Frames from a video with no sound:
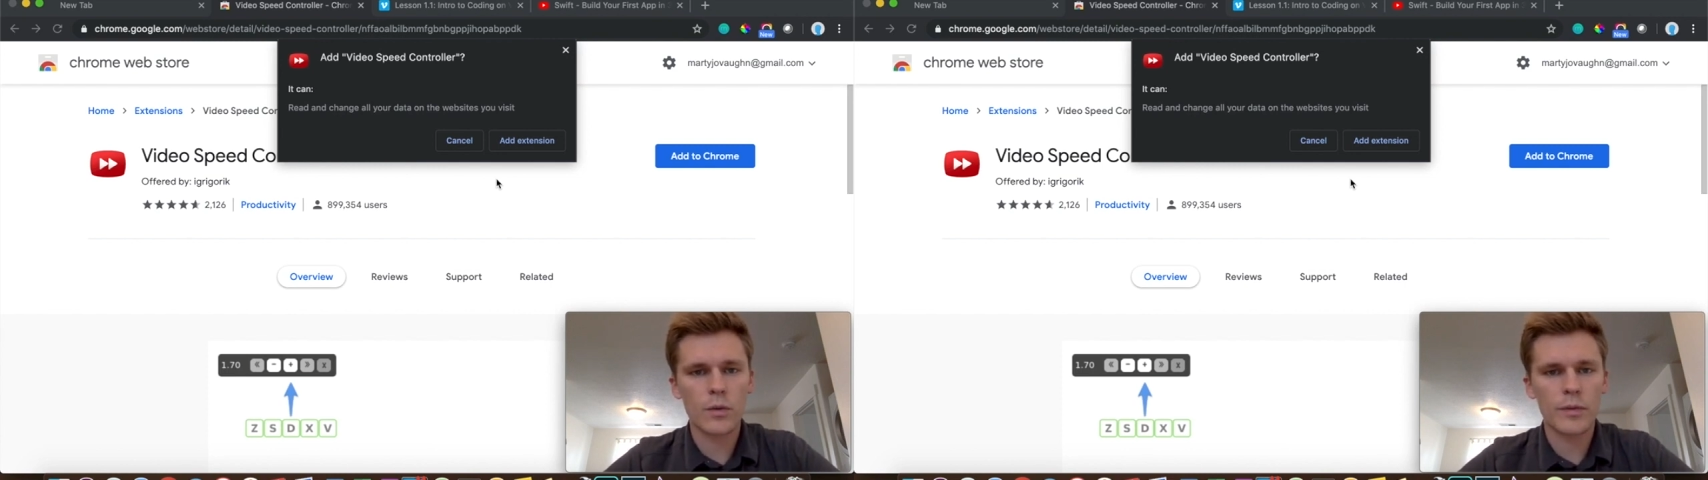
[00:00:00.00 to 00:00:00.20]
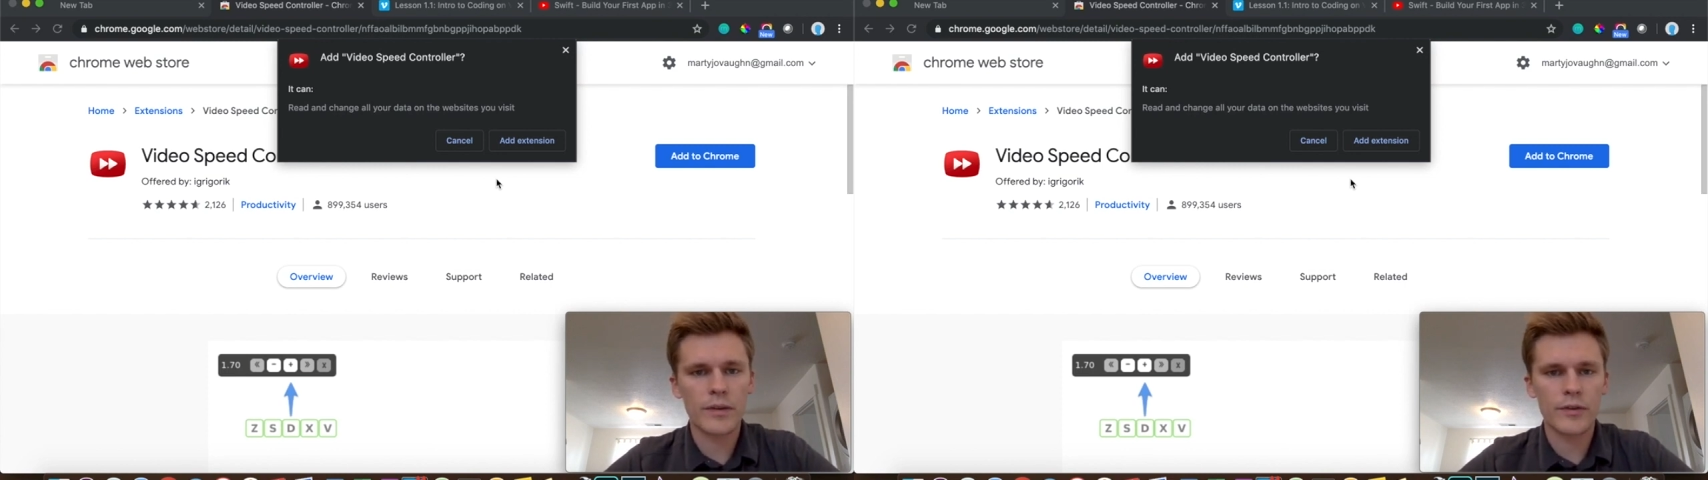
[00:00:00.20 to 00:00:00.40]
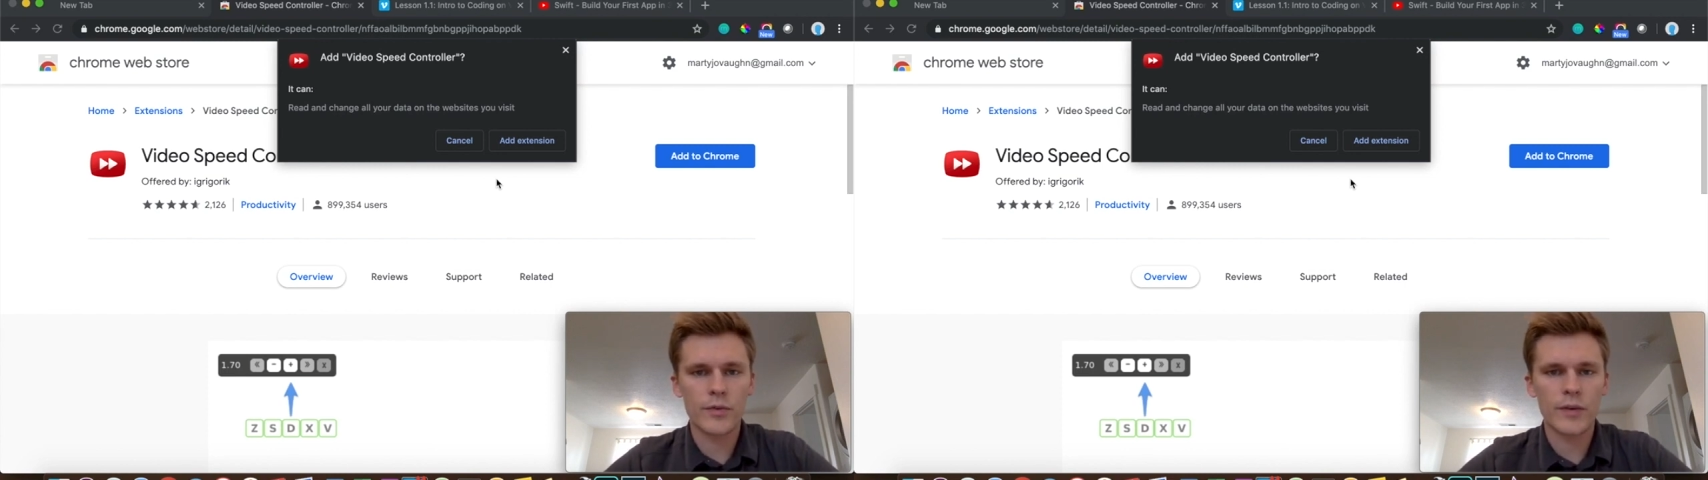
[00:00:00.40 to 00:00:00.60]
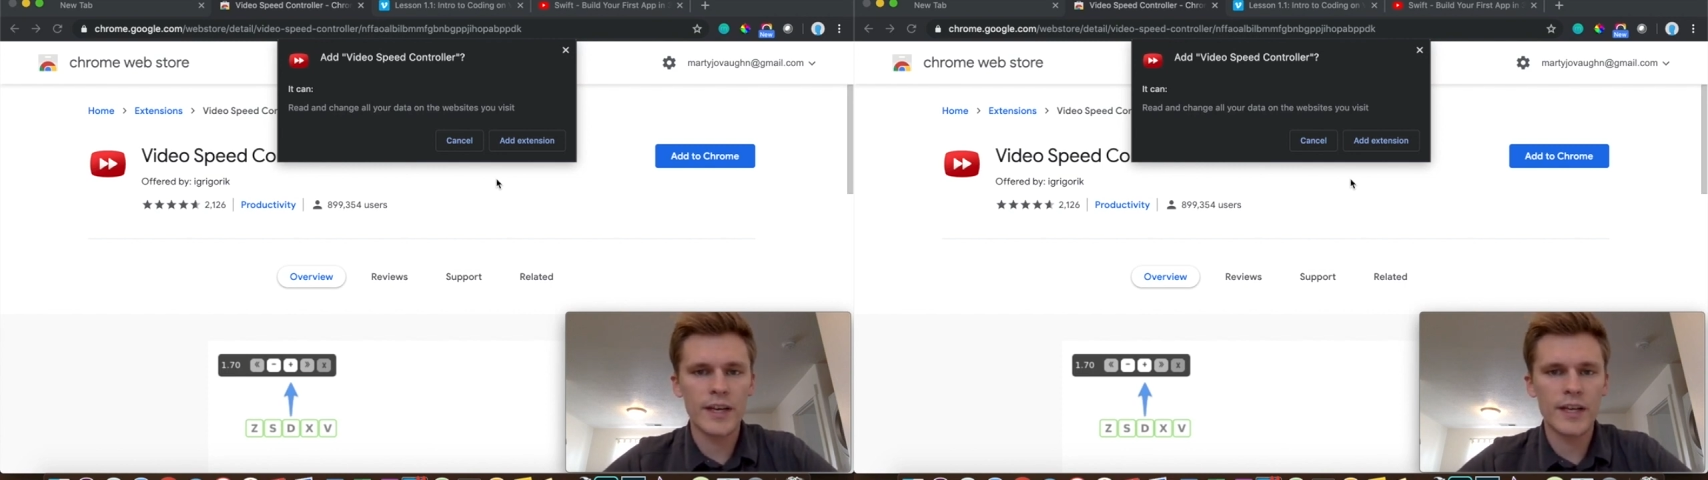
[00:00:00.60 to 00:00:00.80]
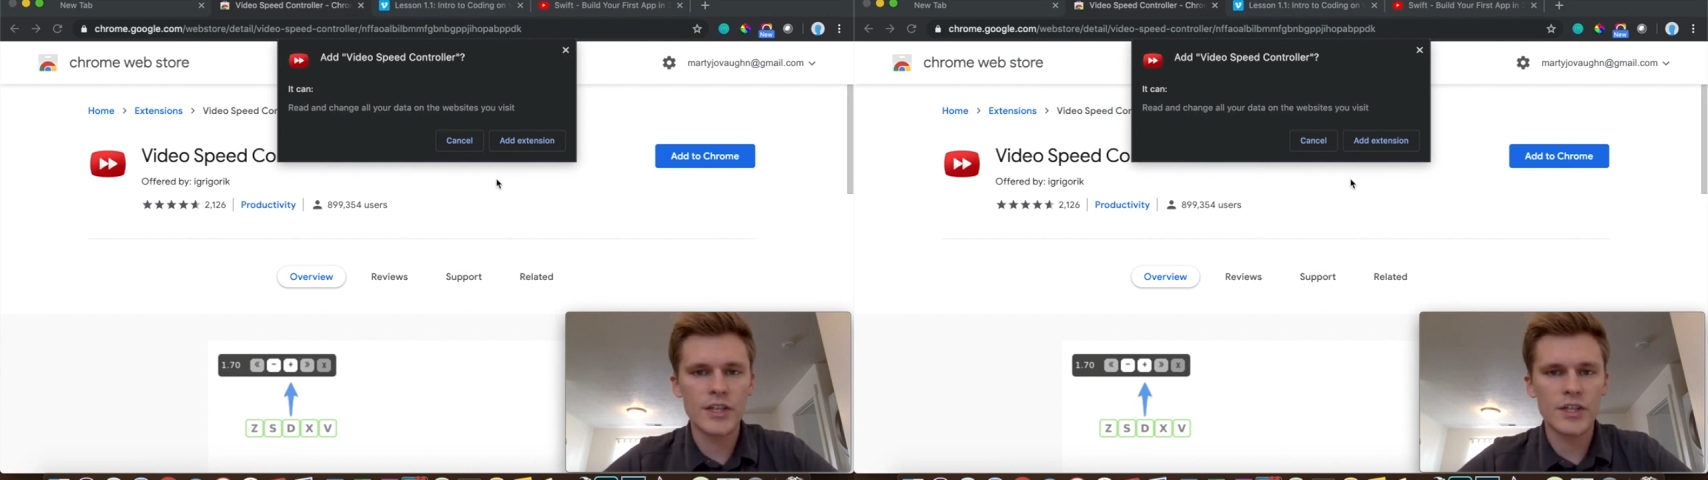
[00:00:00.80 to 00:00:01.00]
will be able to
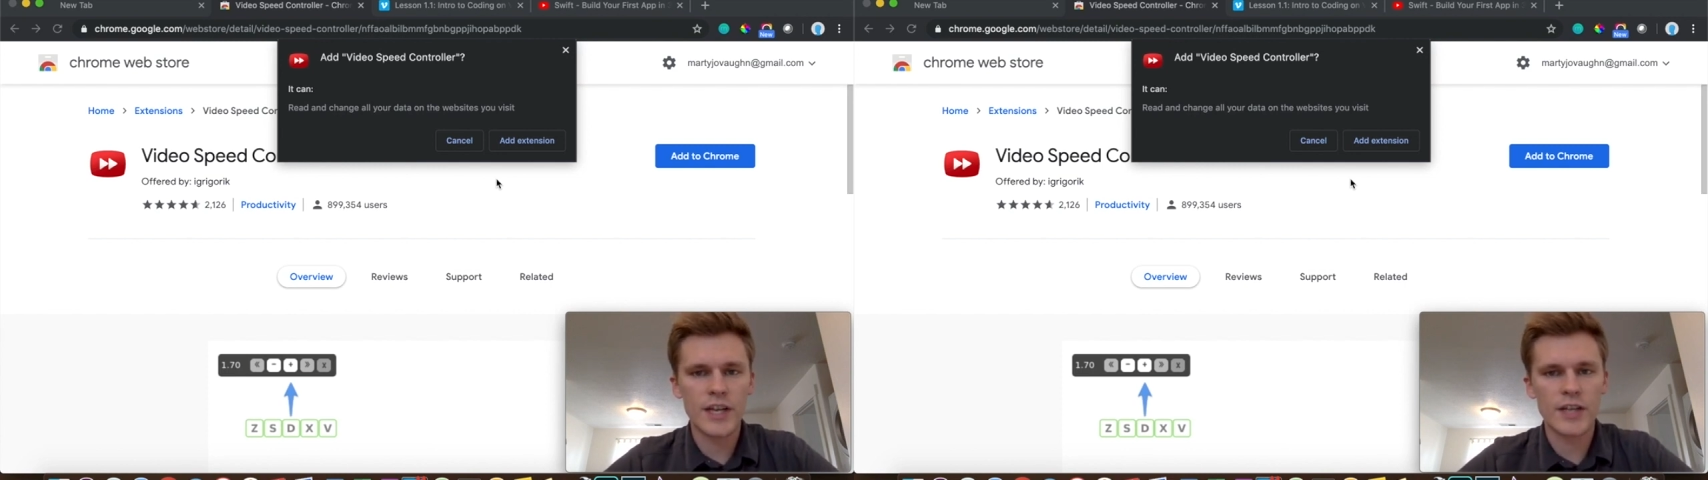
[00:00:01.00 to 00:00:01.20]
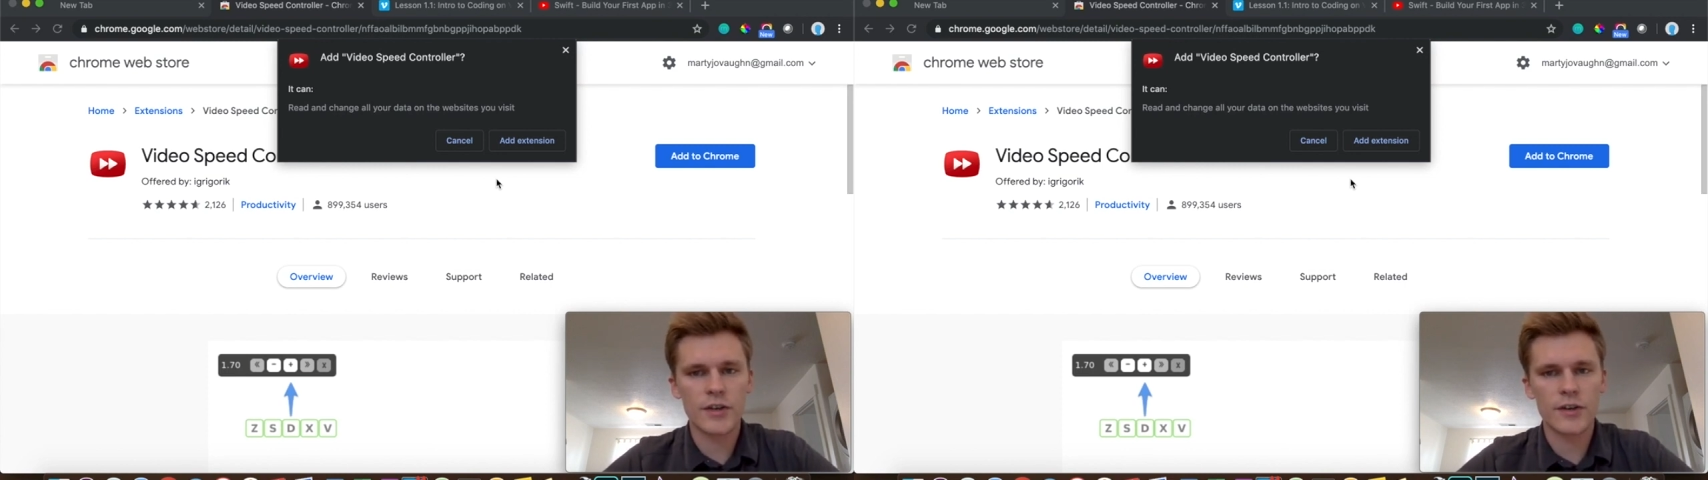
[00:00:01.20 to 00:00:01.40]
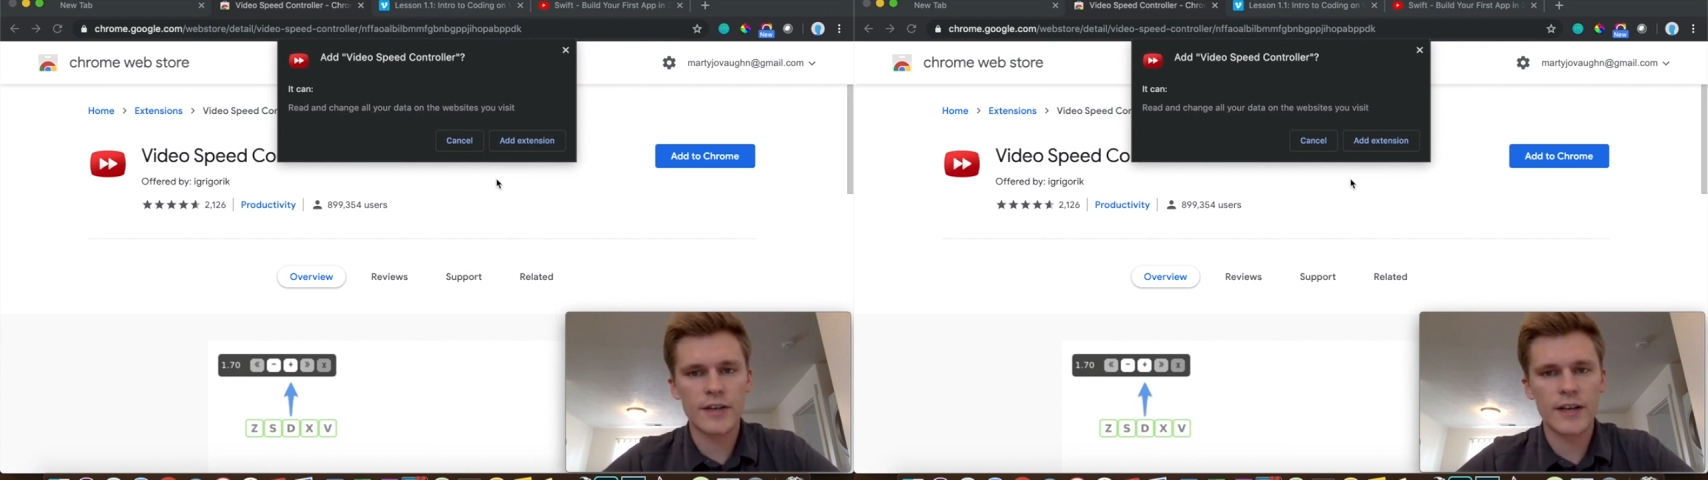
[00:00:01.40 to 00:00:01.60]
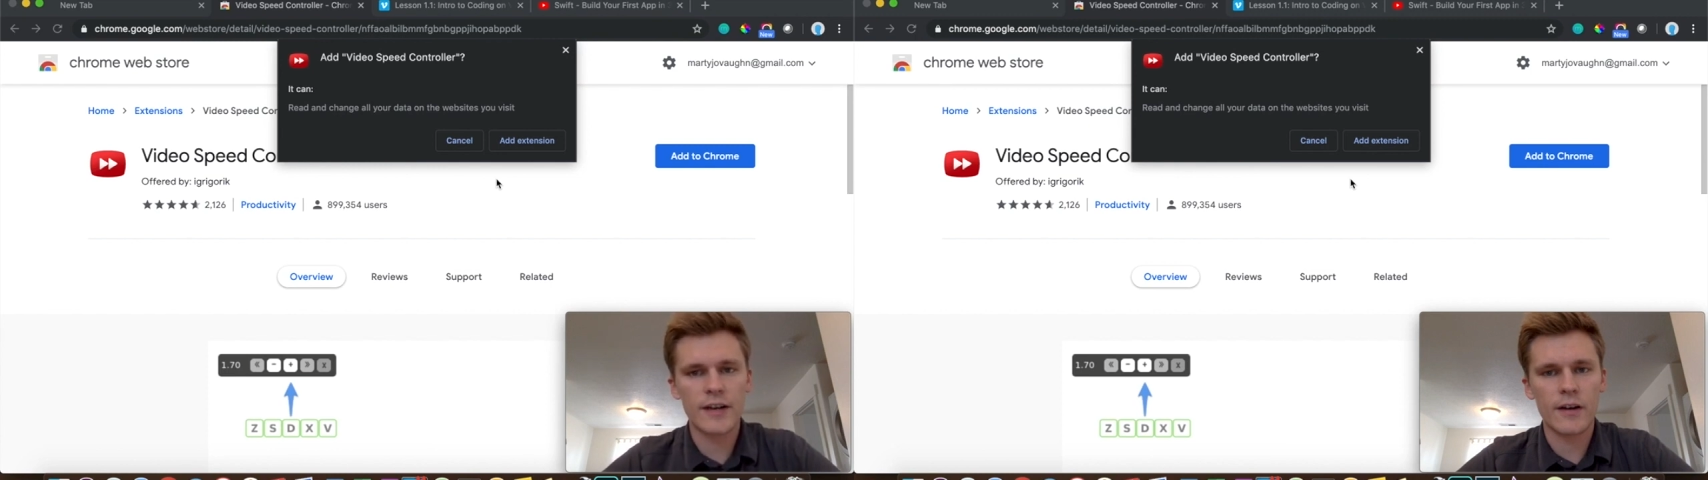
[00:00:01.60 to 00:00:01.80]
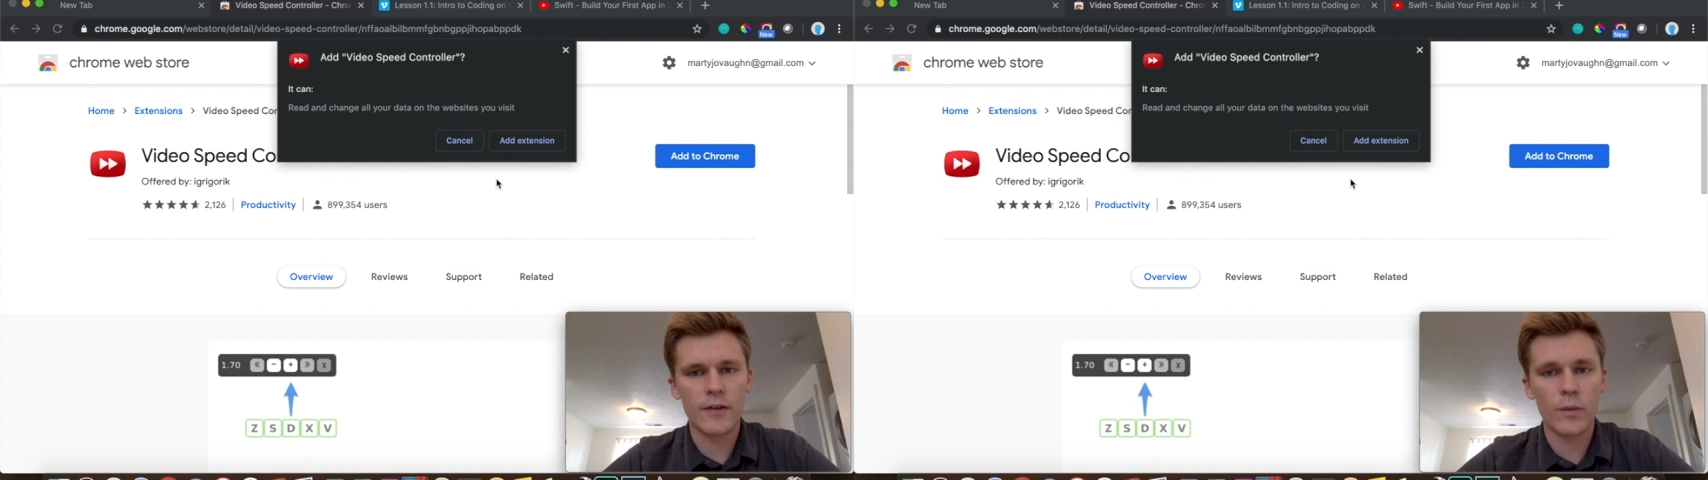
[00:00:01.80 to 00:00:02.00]
read and change all your data on